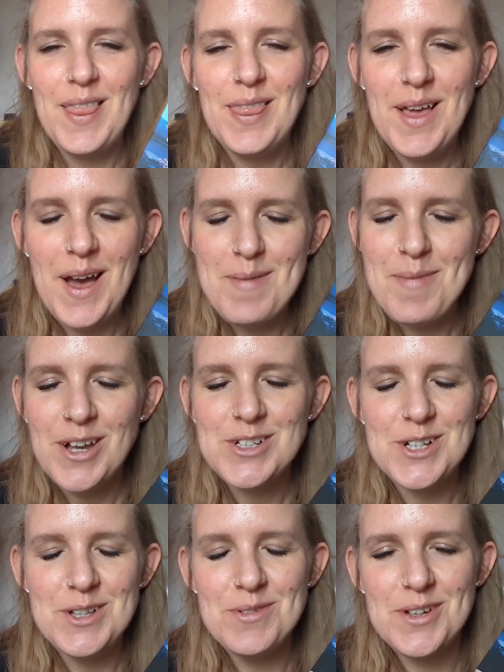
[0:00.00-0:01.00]
that I'm
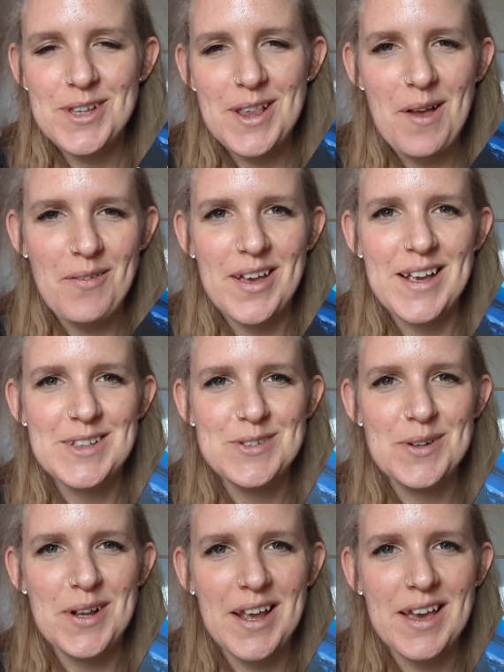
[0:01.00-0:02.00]
actually really loving. It's
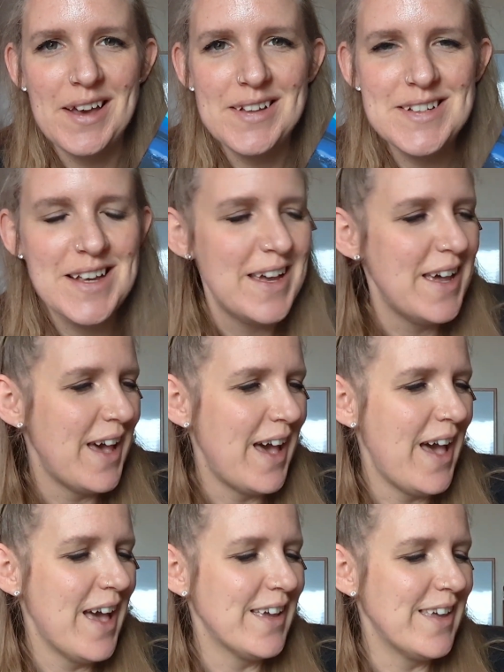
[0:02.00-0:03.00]
really good.
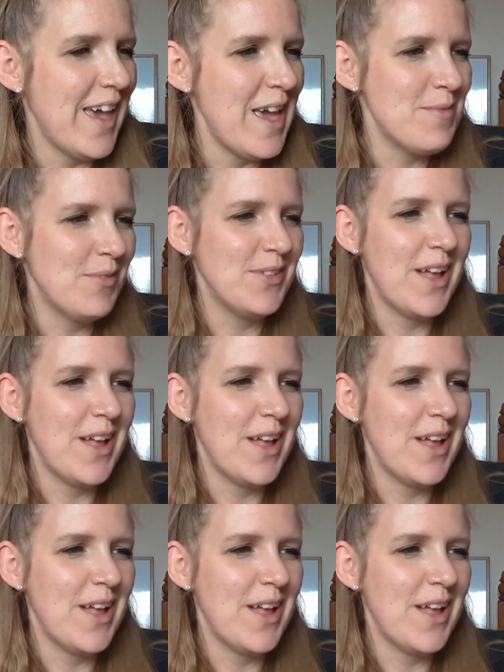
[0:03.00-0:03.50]
Game of